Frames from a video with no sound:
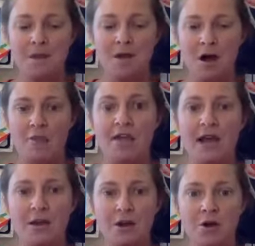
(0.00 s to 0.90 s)
On
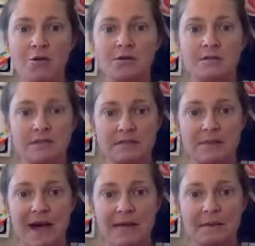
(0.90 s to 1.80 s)
that note, since
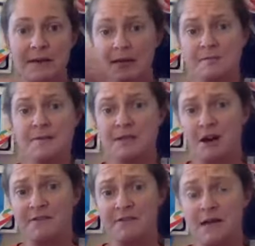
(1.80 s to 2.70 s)
packet pickup is
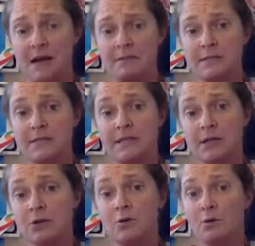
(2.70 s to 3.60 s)
oftentimes
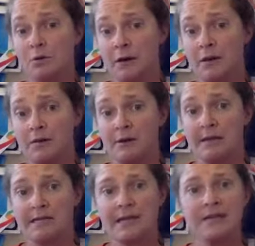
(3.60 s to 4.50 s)
near or around the
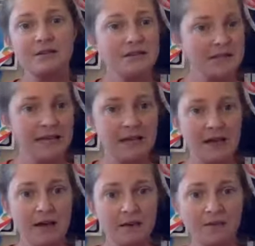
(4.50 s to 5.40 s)
race site, take
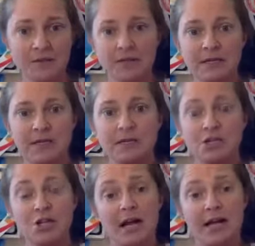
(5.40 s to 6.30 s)
that opportunity to
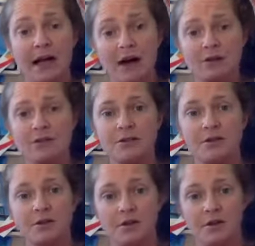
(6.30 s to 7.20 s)
check out
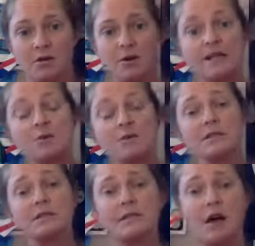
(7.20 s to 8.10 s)
the race course
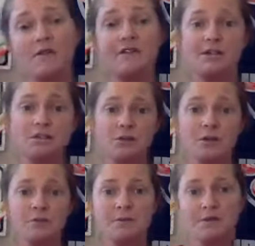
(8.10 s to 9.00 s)
itself and do a
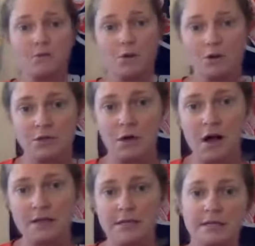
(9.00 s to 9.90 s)
little bit of course
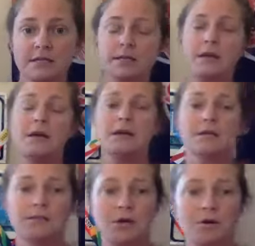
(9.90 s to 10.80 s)
reconnaissance.
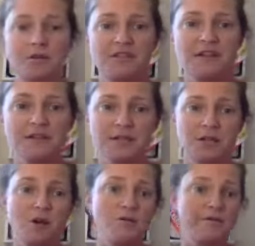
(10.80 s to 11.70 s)
So things to
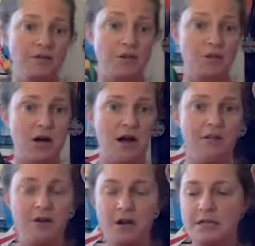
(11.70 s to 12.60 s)
note for a
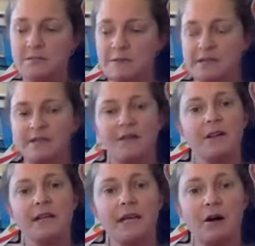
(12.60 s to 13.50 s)
triathlon
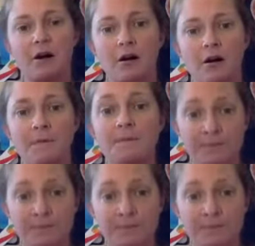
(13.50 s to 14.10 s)
specifically are